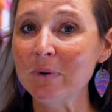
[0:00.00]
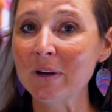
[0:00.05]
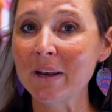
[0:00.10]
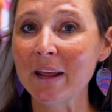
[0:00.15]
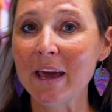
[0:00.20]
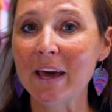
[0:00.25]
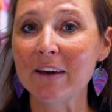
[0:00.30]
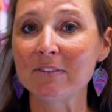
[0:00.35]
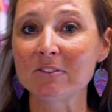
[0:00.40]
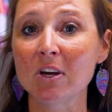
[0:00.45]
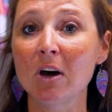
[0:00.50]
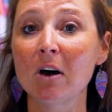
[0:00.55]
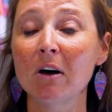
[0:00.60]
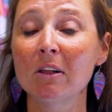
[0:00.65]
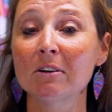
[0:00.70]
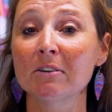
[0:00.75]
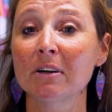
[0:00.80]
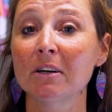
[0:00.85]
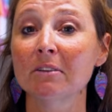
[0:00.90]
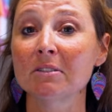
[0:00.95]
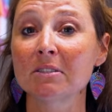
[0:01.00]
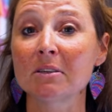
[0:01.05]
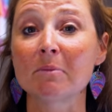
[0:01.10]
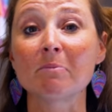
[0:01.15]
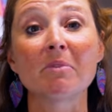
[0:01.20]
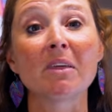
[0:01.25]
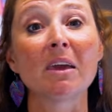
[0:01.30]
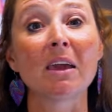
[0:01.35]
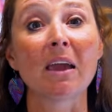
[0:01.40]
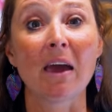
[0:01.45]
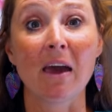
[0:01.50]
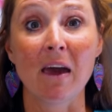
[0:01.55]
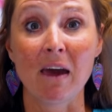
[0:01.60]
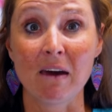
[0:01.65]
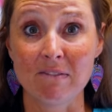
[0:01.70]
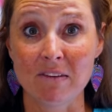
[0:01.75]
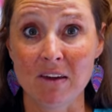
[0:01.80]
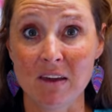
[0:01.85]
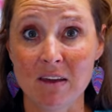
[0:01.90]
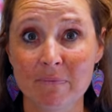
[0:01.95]
want to have to haul around something
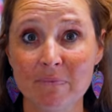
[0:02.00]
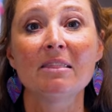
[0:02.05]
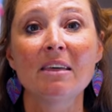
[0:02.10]
heavy.